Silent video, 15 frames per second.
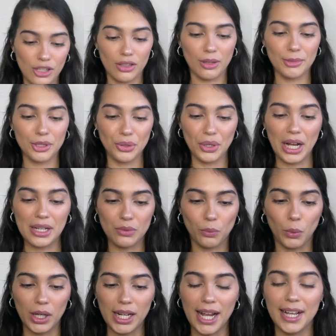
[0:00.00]
So let me show you guys
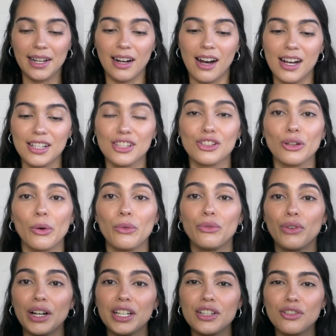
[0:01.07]
what I got. So
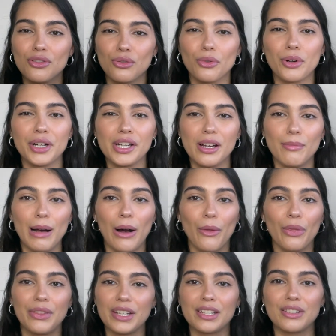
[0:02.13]
funny story
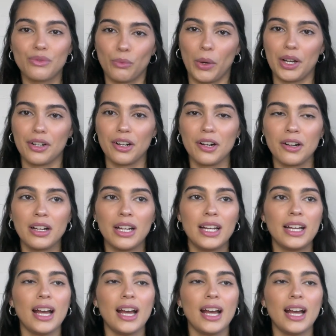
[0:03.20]
about this sweater.